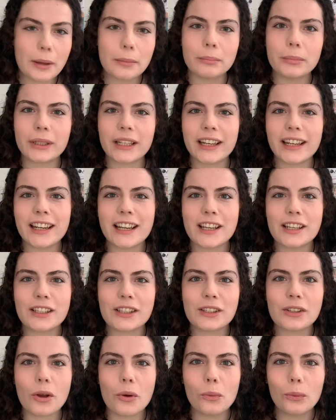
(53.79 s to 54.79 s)
but it
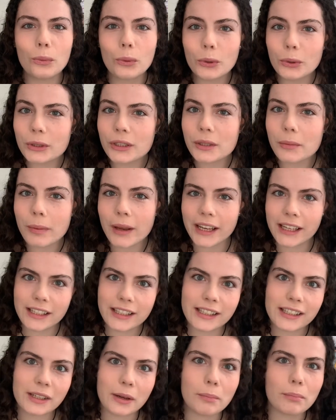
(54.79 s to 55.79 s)
is
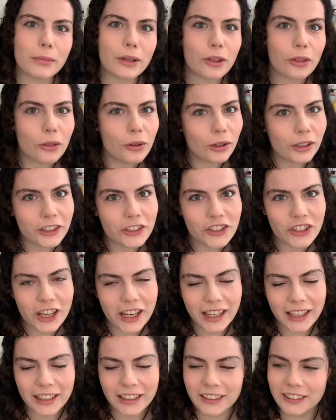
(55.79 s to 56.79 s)
water-based
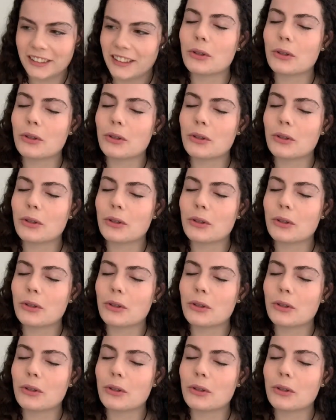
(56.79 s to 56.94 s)
mythology,